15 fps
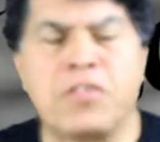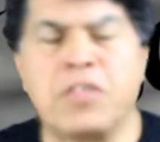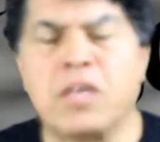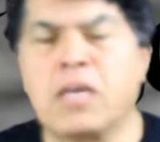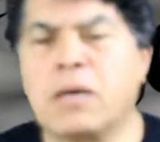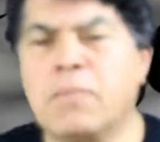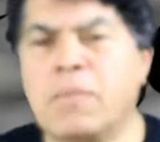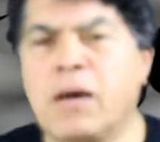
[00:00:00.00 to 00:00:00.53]

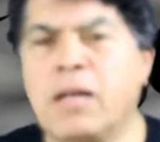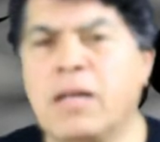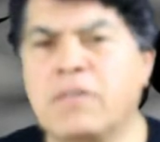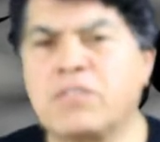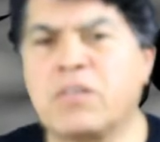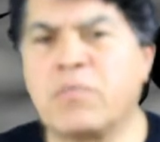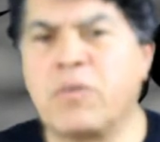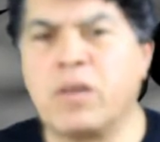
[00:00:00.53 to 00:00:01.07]
think I might
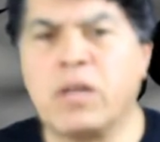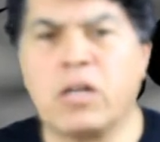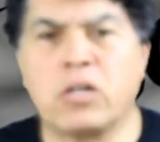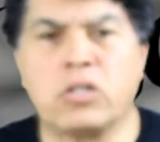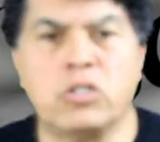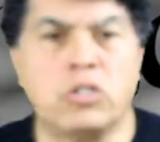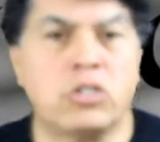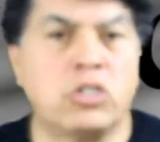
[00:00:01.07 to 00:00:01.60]
have something here.
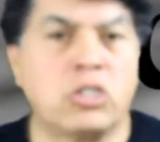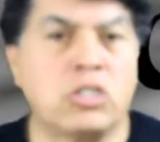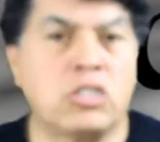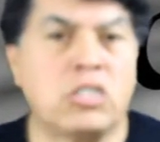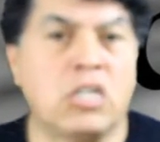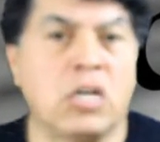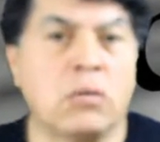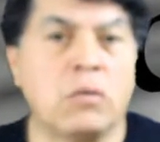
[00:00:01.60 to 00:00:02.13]
Could you
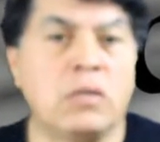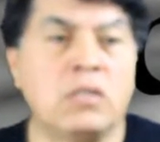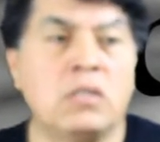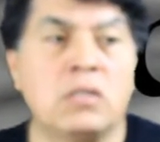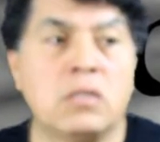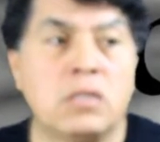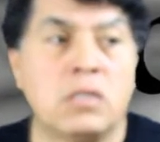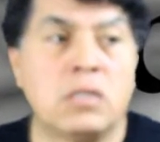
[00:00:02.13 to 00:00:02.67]
just tell me
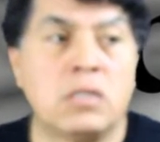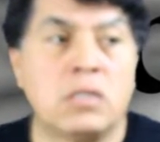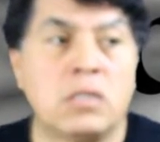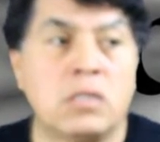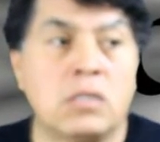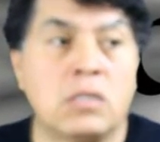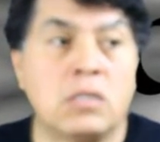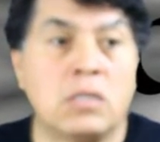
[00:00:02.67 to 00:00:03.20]

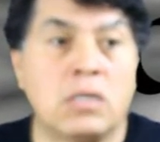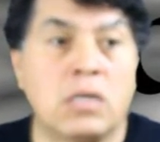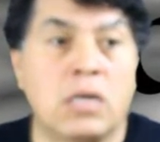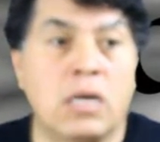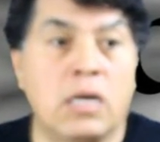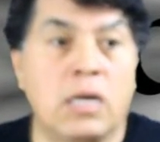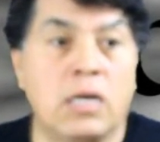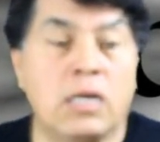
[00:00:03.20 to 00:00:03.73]

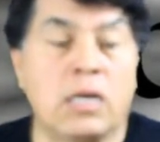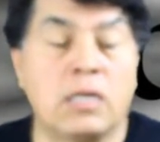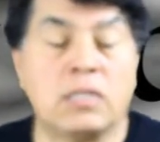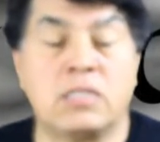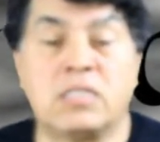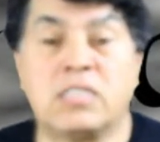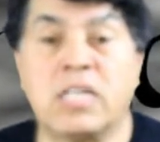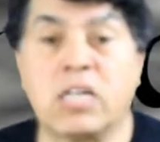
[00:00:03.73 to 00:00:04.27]

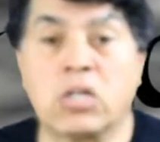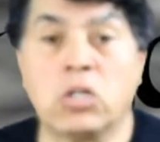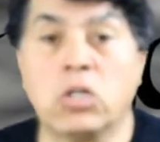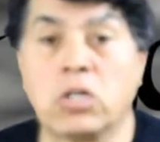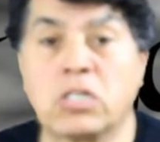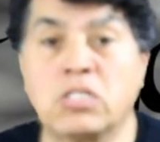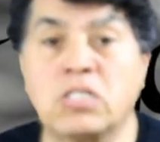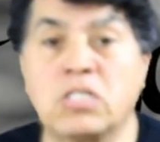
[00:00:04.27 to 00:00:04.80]
and take a
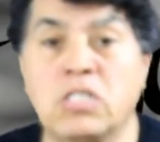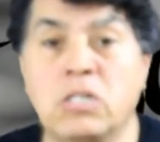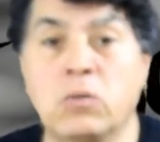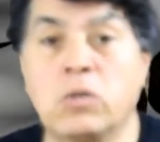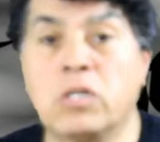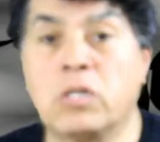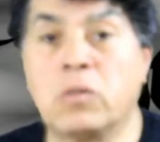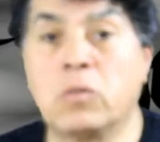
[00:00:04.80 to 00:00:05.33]
look and see
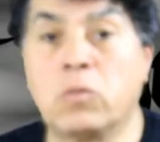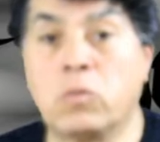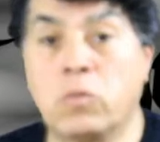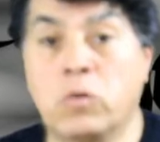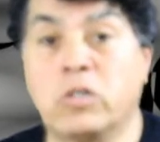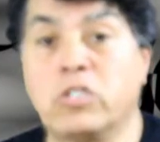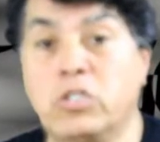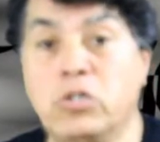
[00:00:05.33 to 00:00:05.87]

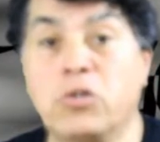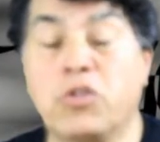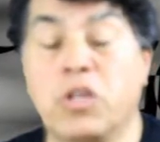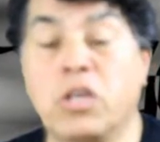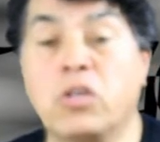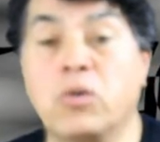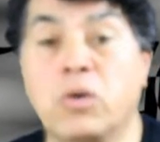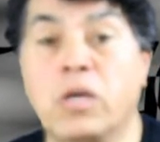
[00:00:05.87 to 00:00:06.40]
what you
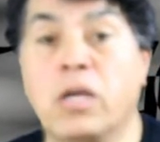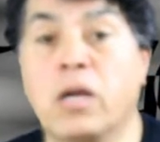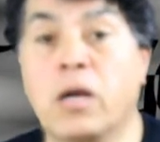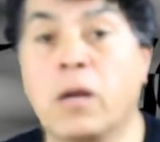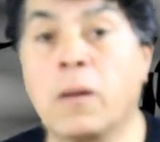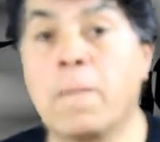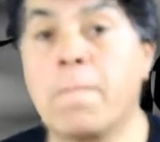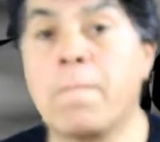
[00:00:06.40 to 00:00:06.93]
think you
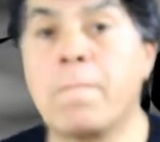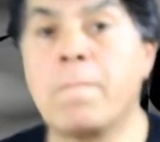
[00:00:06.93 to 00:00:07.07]
hear?